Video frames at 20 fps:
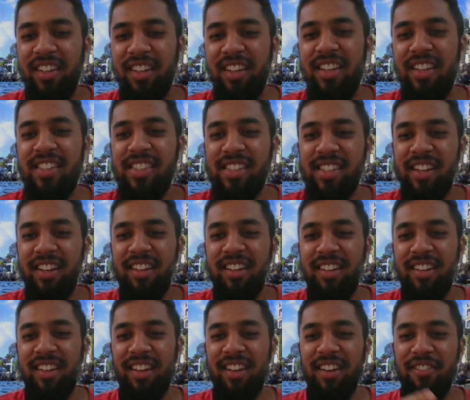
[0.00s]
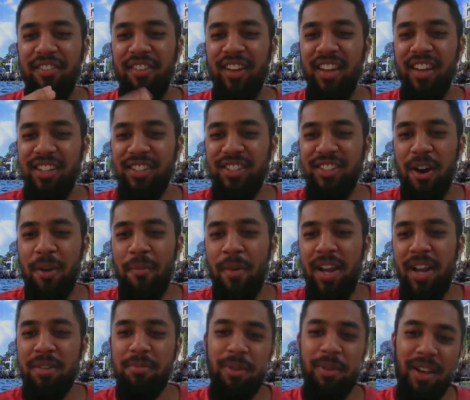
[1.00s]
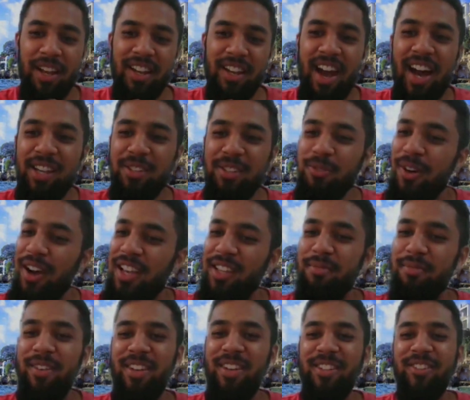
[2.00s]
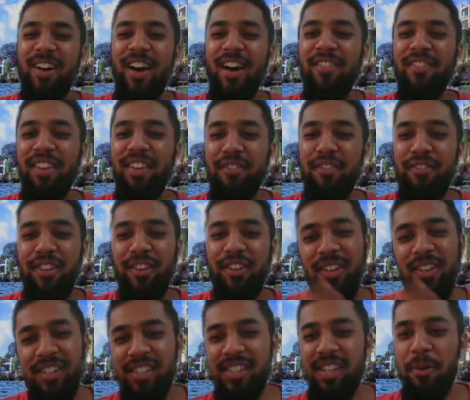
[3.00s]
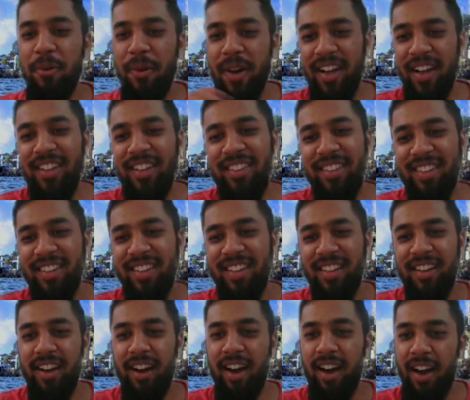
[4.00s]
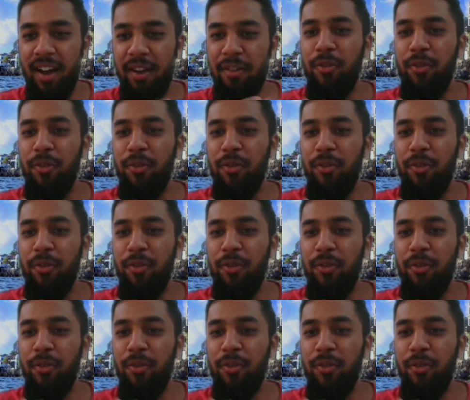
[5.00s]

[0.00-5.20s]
to KCA for HR management and they ask what experience you have in the field, you can say, well, I've